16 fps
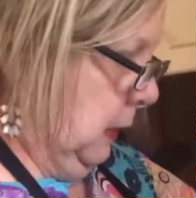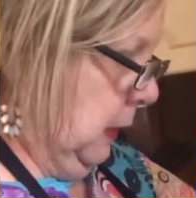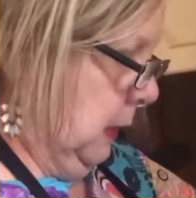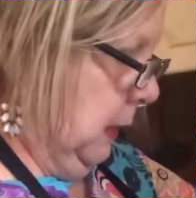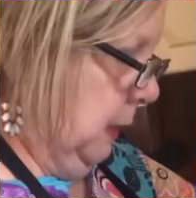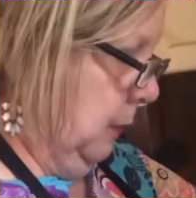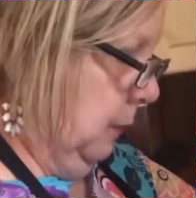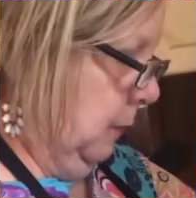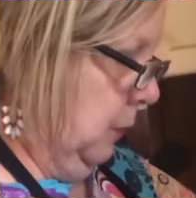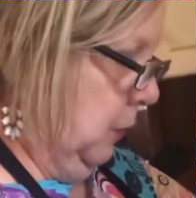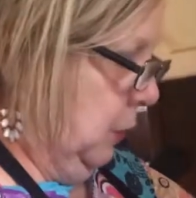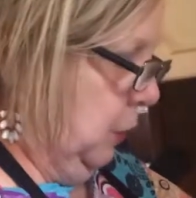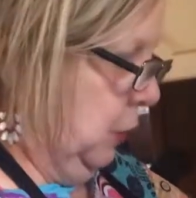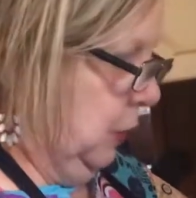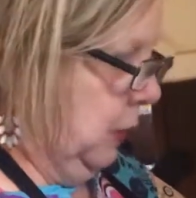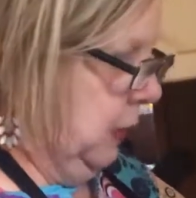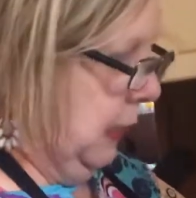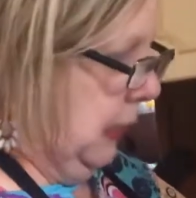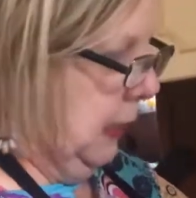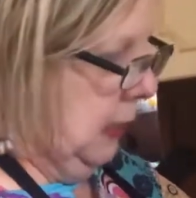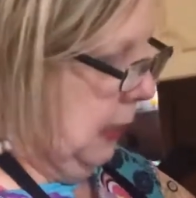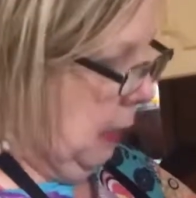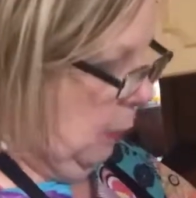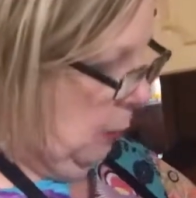Yeah, you shouldn't
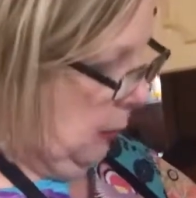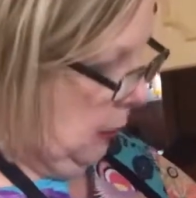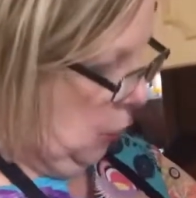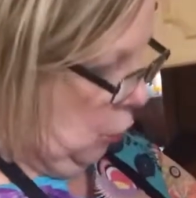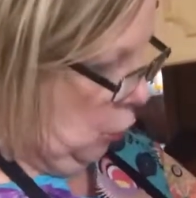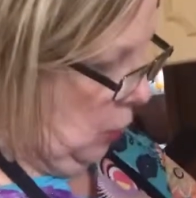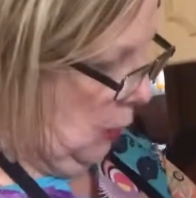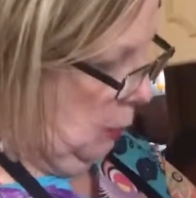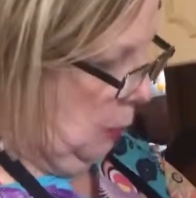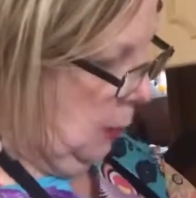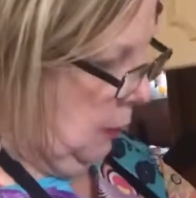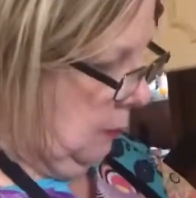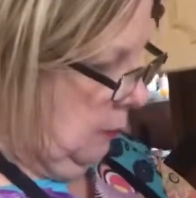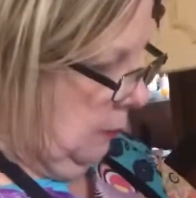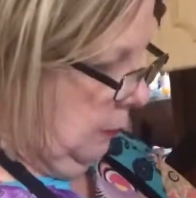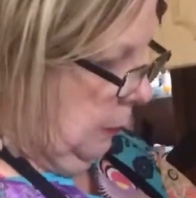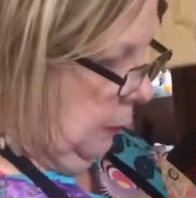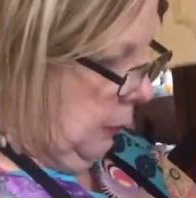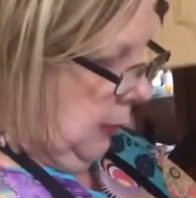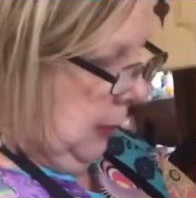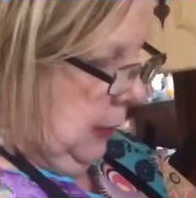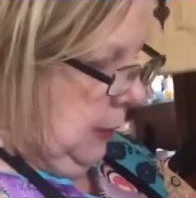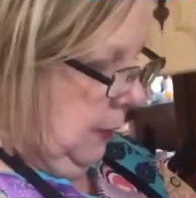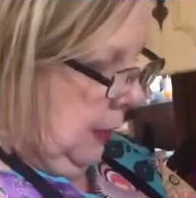take it out midstream of it.
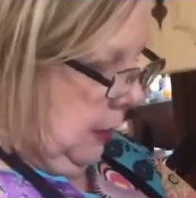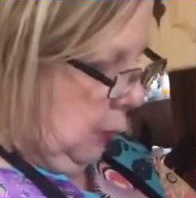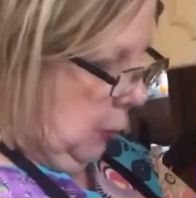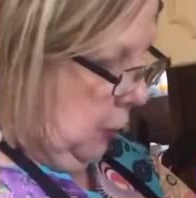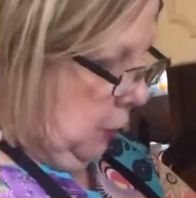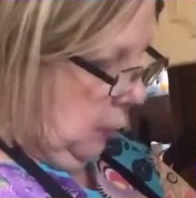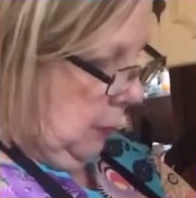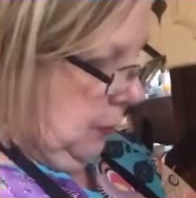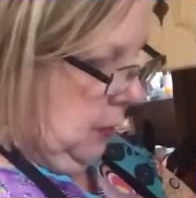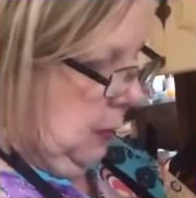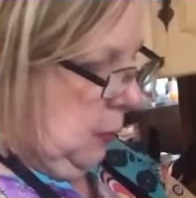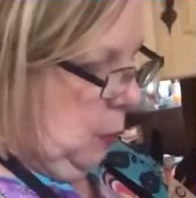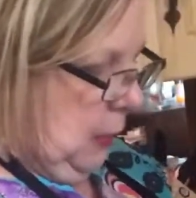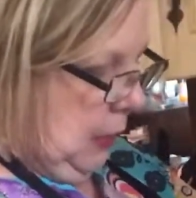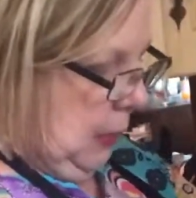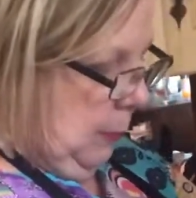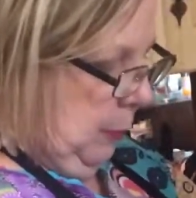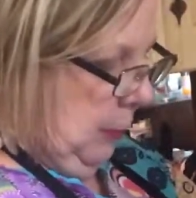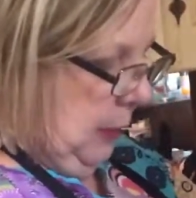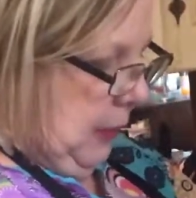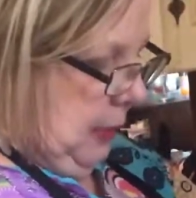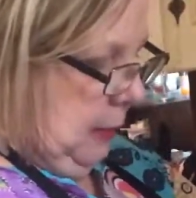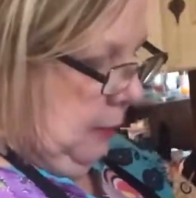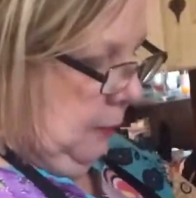And then you can do it this way, up and
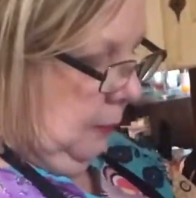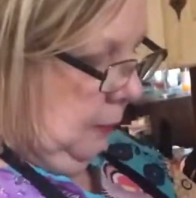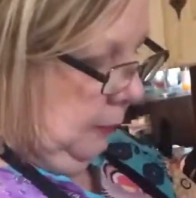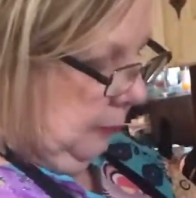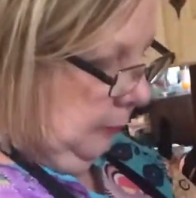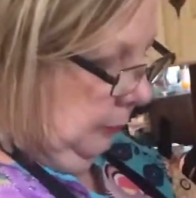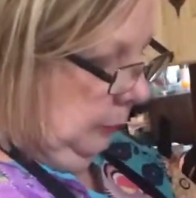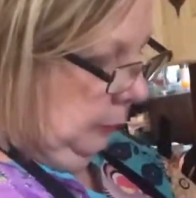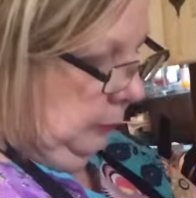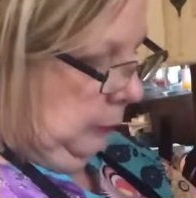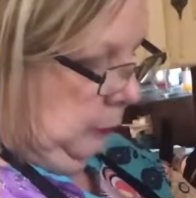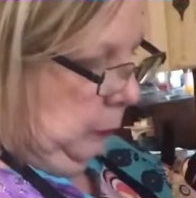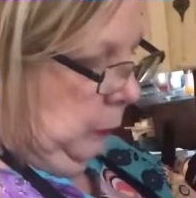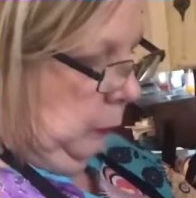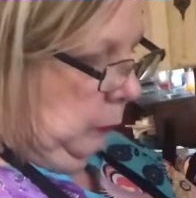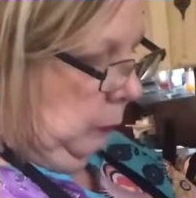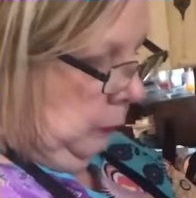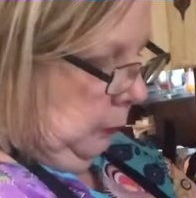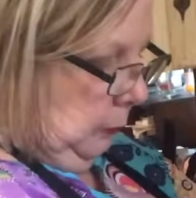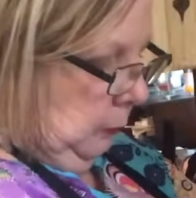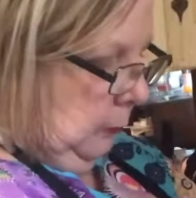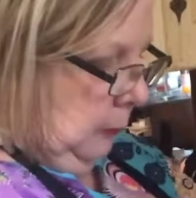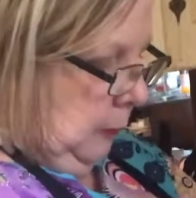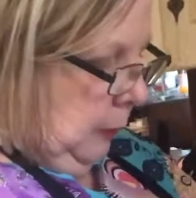down.
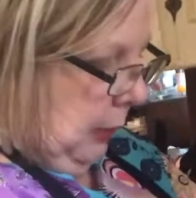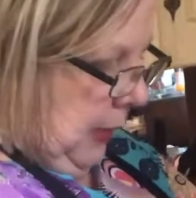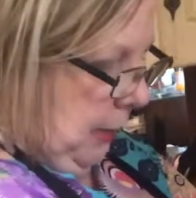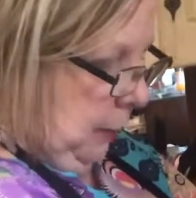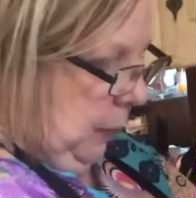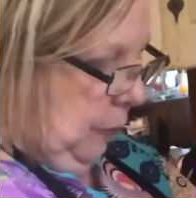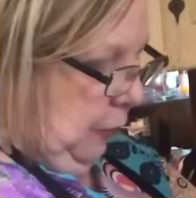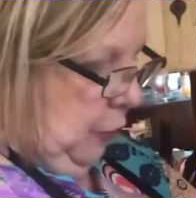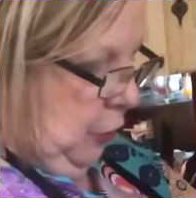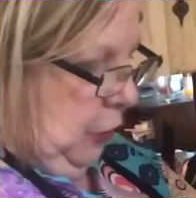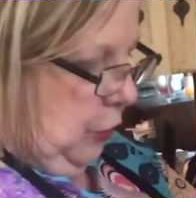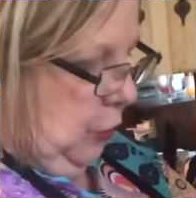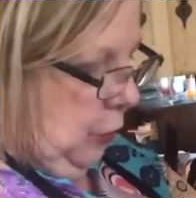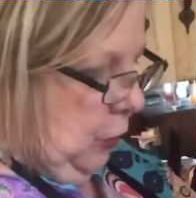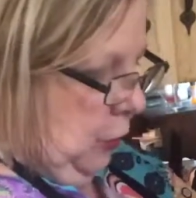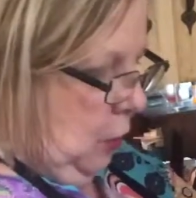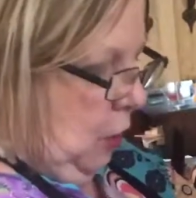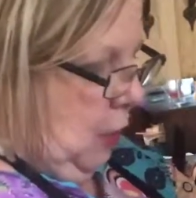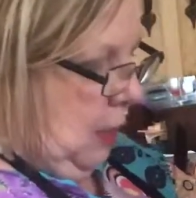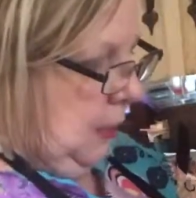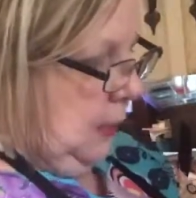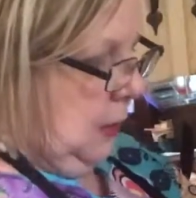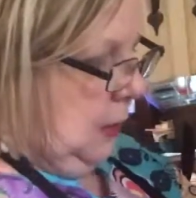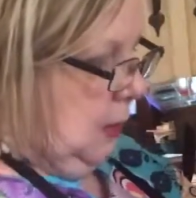But I prefer to do a
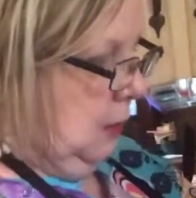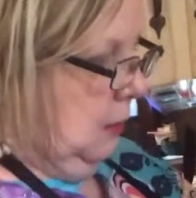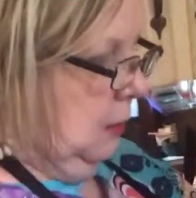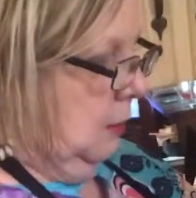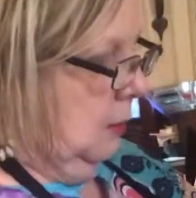crossed.